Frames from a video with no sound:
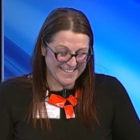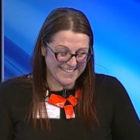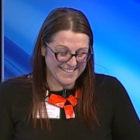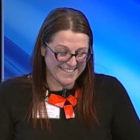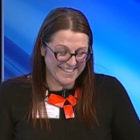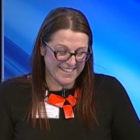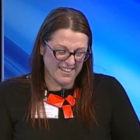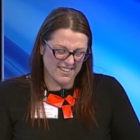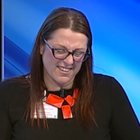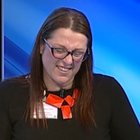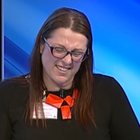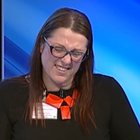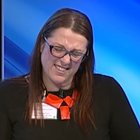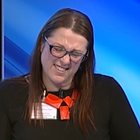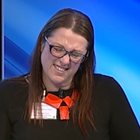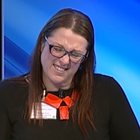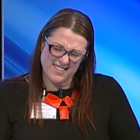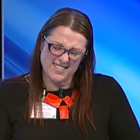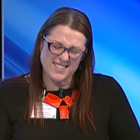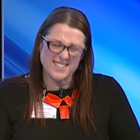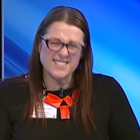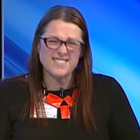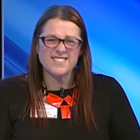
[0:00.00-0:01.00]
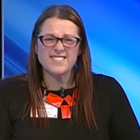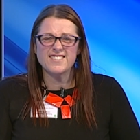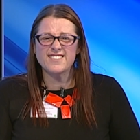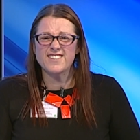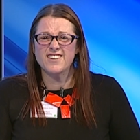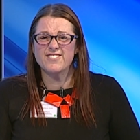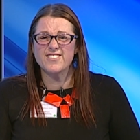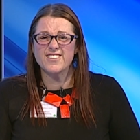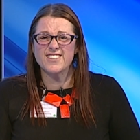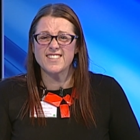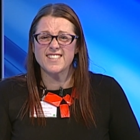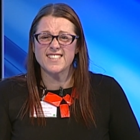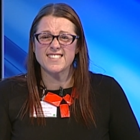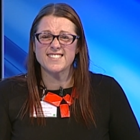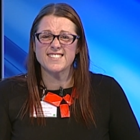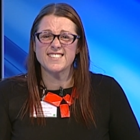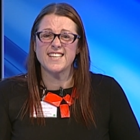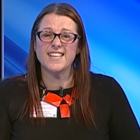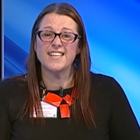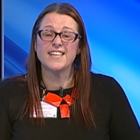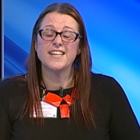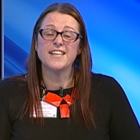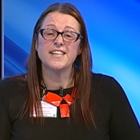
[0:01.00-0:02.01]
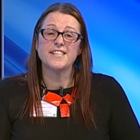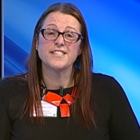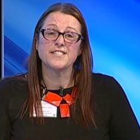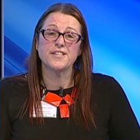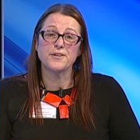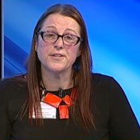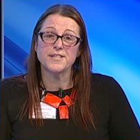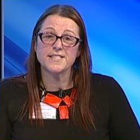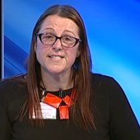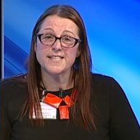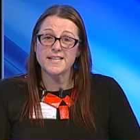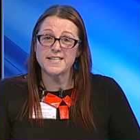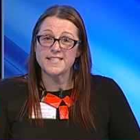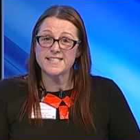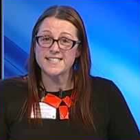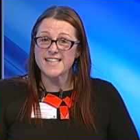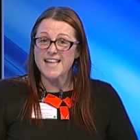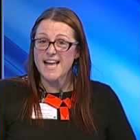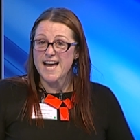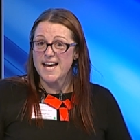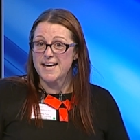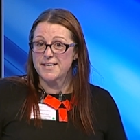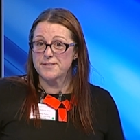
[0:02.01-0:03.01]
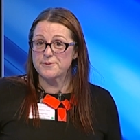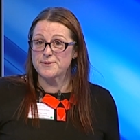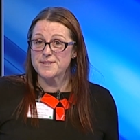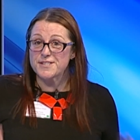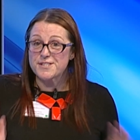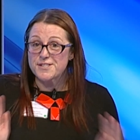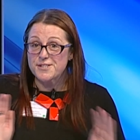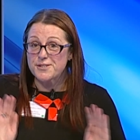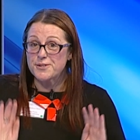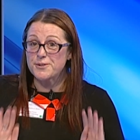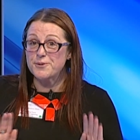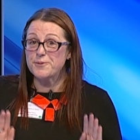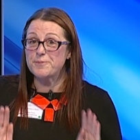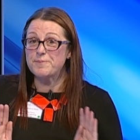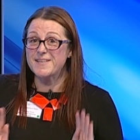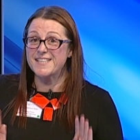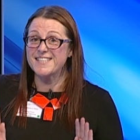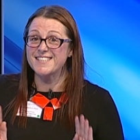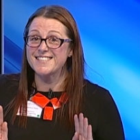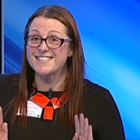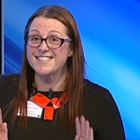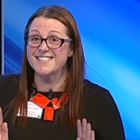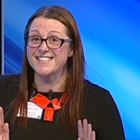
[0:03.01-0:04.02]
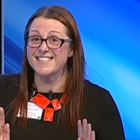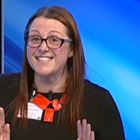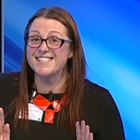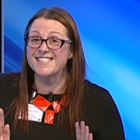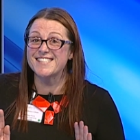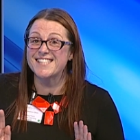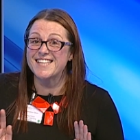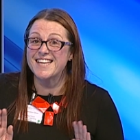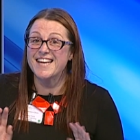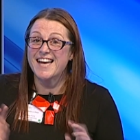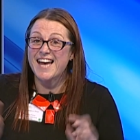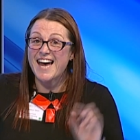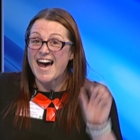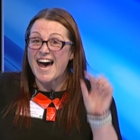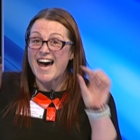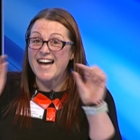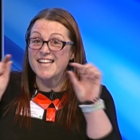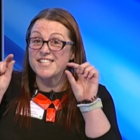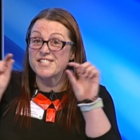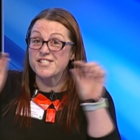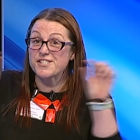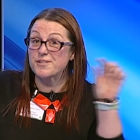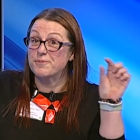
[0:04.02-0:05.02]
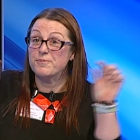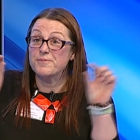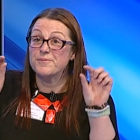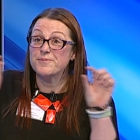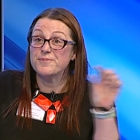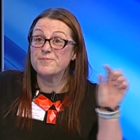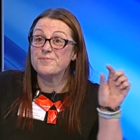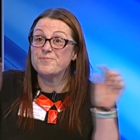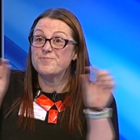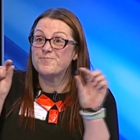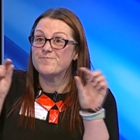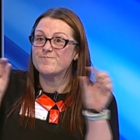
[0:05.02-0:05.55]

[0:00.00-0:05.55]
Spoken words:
No, it's all gone wrong, hasn't it? So there's a slide with 2 pictures and some...